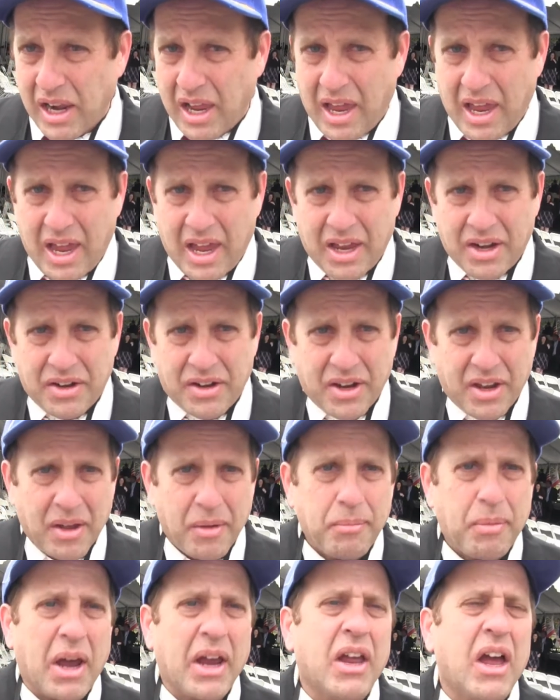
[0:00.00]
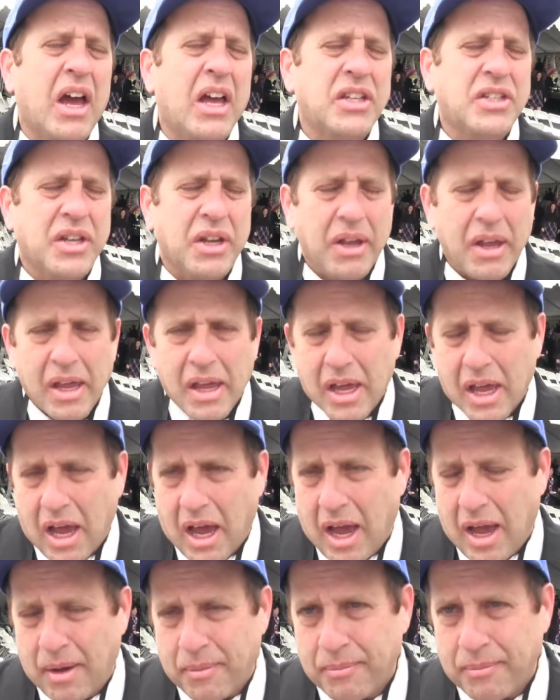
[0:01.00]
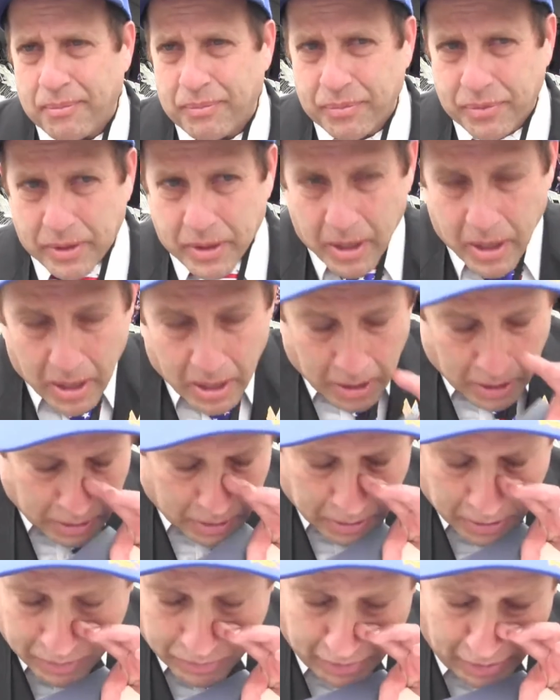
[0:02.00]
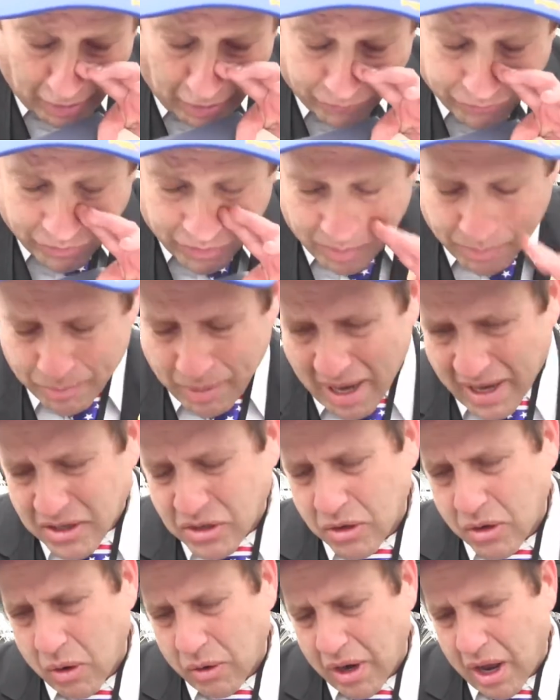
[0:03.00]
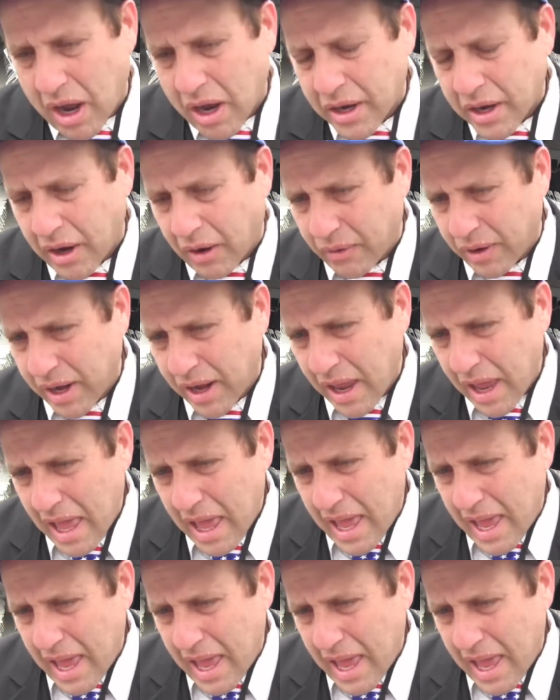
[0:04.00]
And bye, guys. They offered him back to go to Hungary,